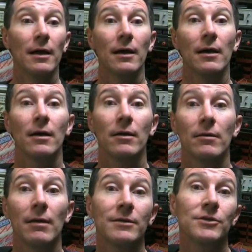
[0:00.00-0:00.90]

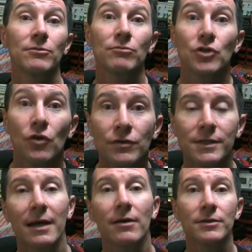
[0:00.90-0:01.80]
Uh, as it
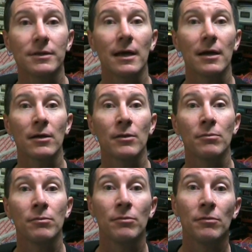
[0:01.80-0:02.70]
turns out, uh,
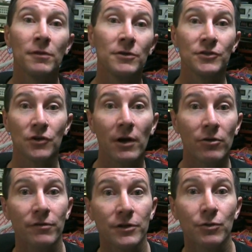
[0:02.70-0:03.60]
the
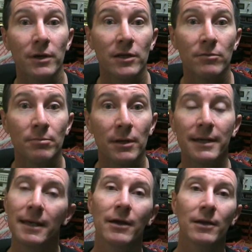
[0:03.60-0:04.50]
designer of the
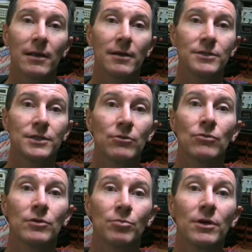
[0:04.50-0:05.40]
20B calculator,
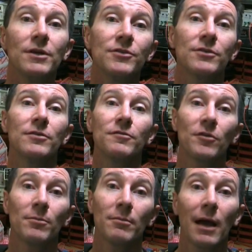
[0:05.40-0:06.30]
Cyril de
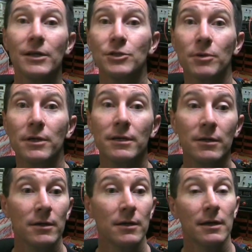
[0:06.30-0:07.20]
from HP,
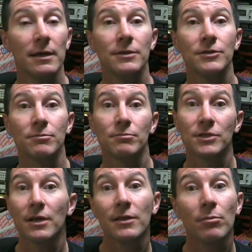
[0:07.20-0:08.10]
he's
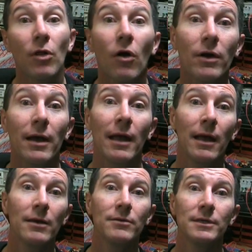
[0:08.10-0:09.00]
seen the blog
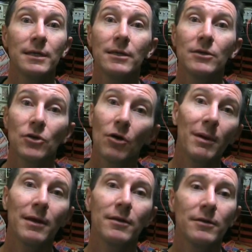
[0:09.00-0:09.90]
and he
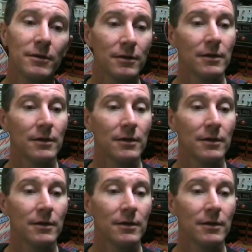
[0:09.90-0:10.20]
commented